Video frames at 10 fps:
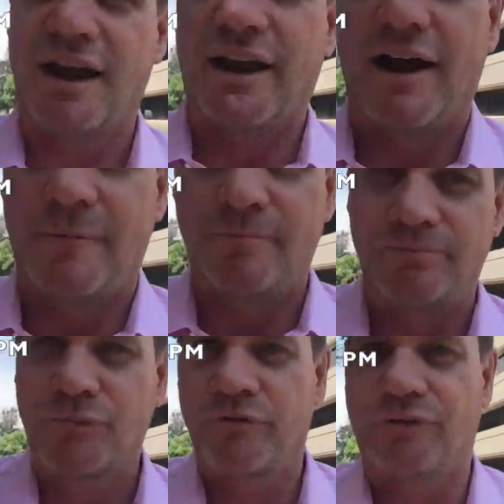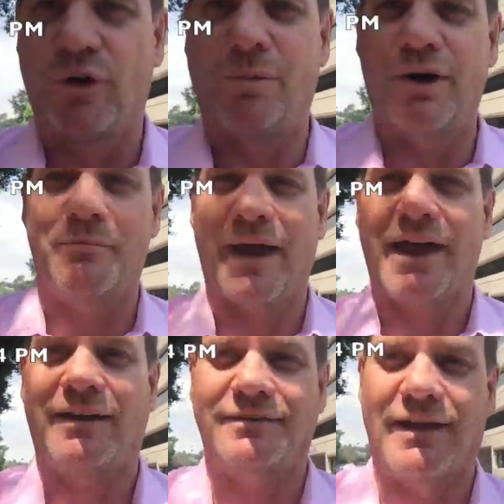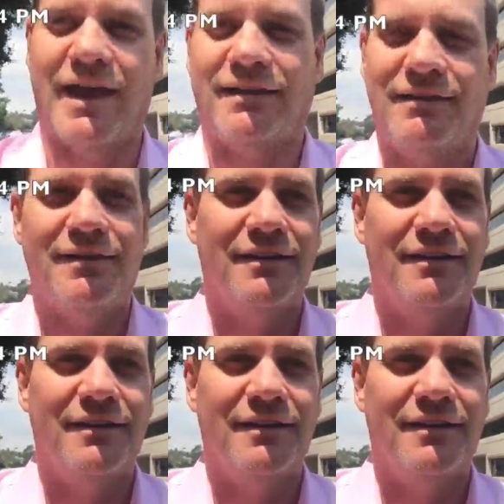a um, full-blown panic attack.